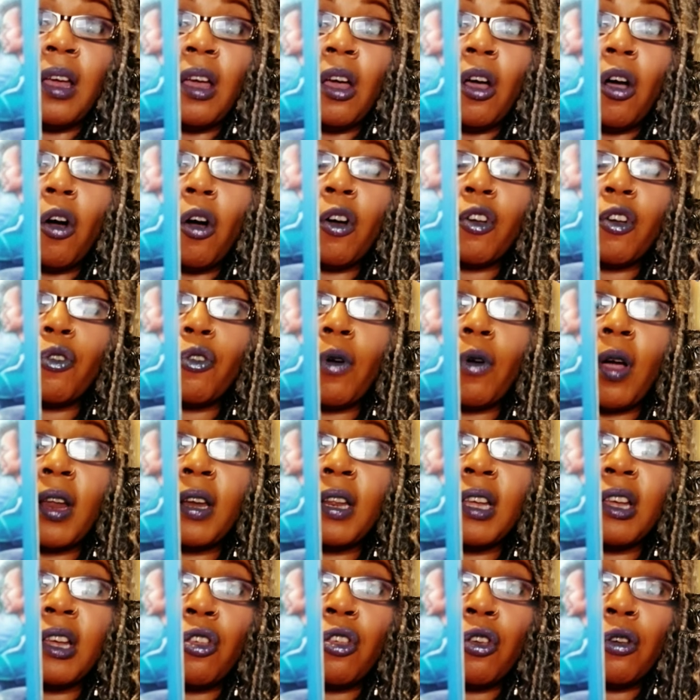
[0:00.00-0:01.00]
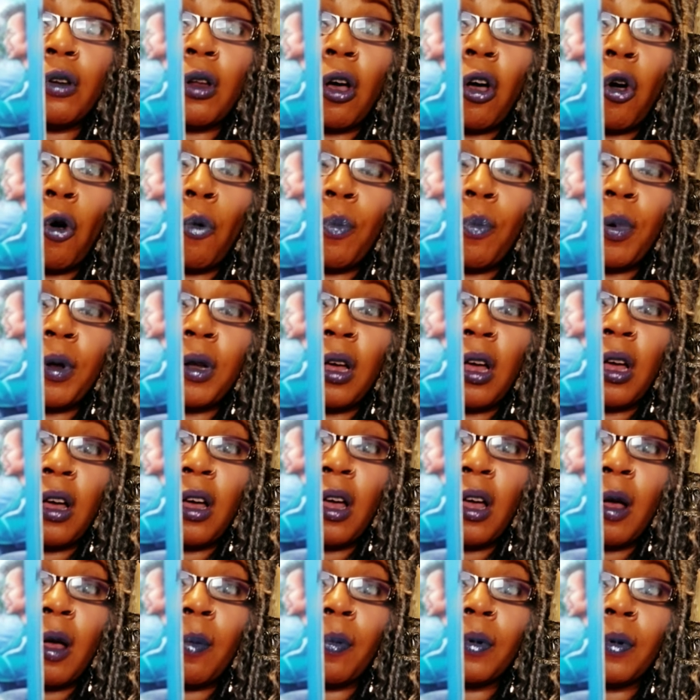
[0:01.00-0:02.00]
or trying to get you to open
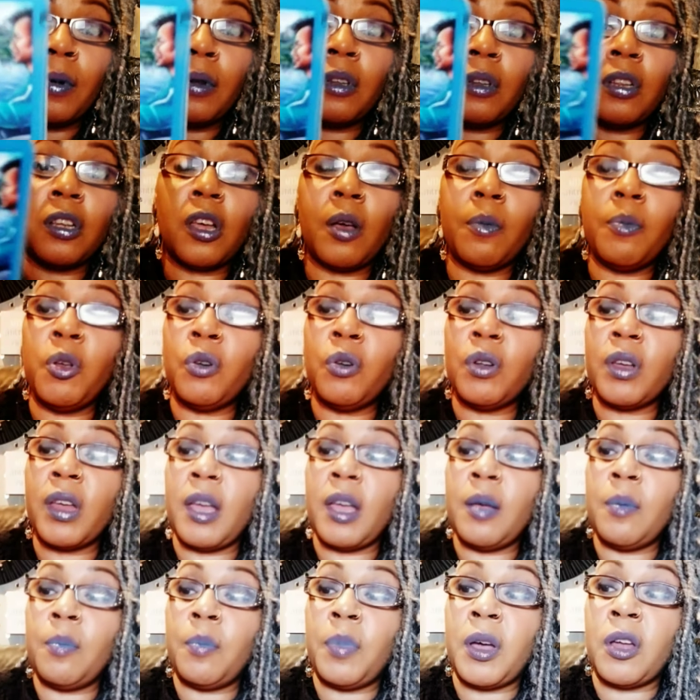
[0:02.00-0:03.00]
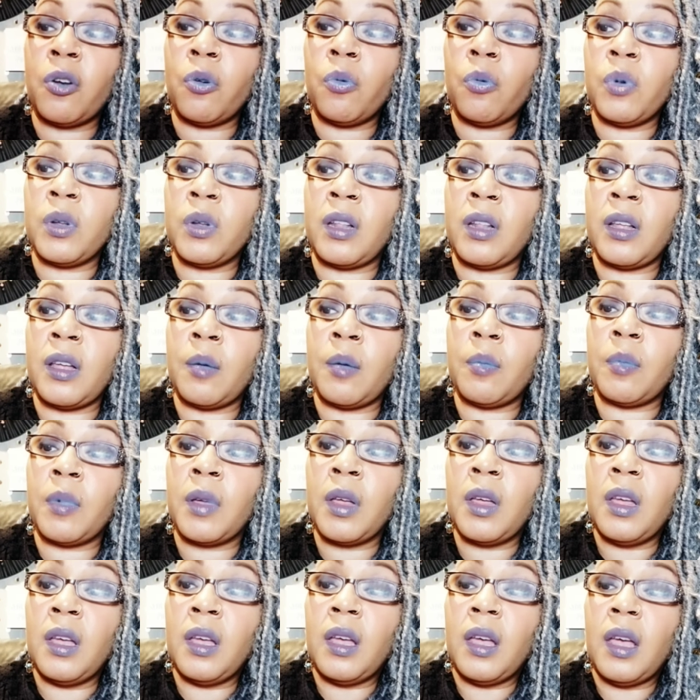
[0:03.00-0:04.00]
up, to communicate better with them,
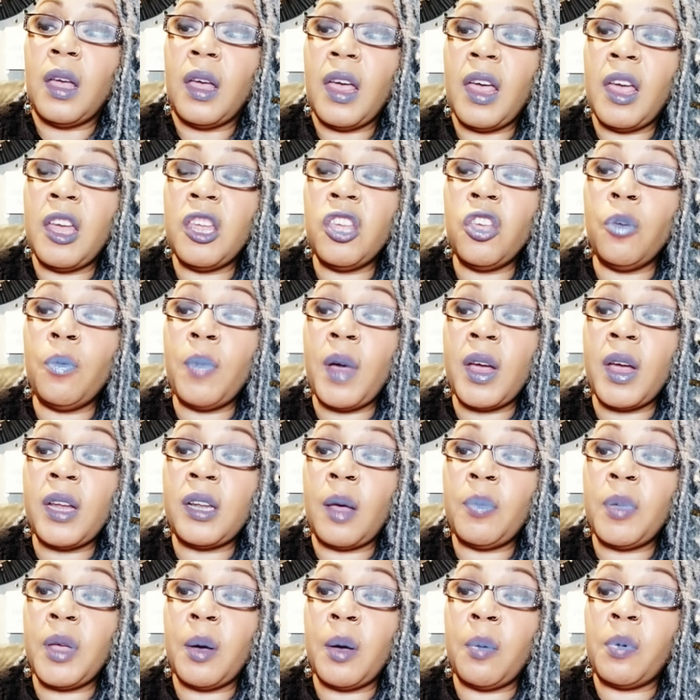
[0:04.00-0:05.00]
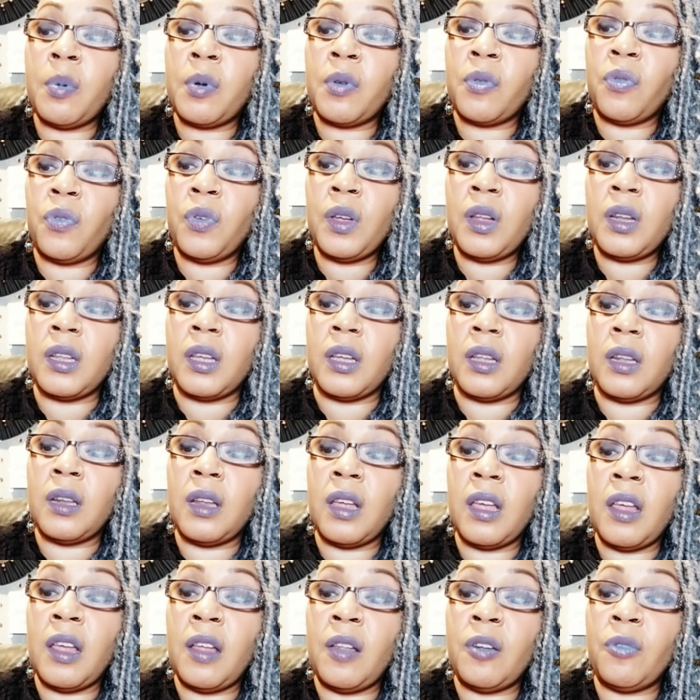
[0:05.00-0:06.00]
and you might not be able to feel it.
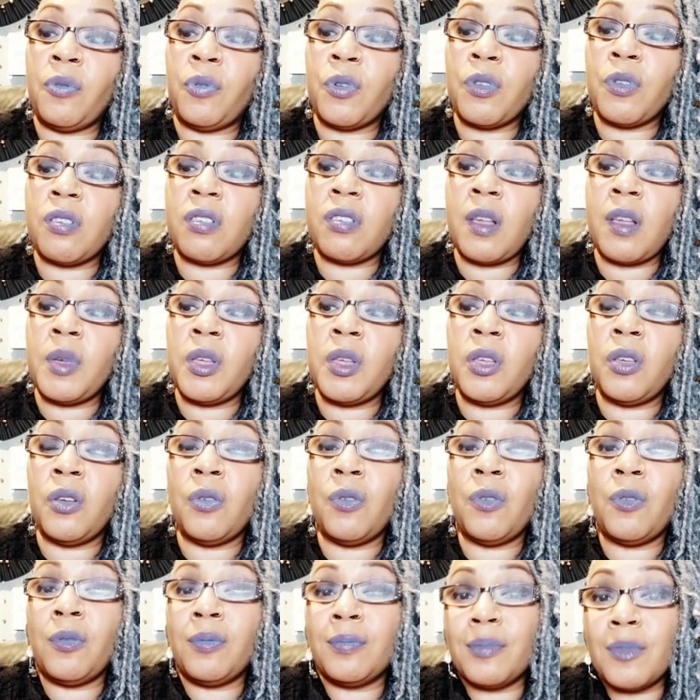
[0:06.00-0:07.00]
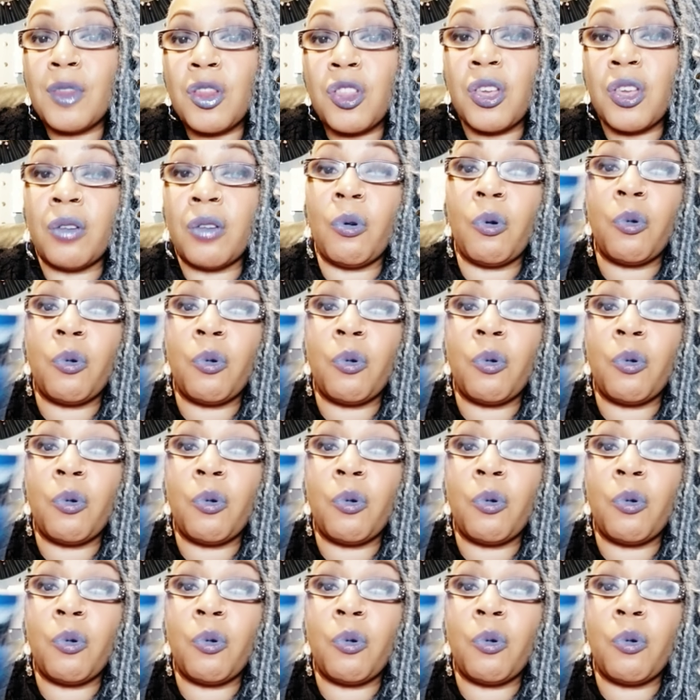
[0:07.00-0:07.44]
And for some of you, general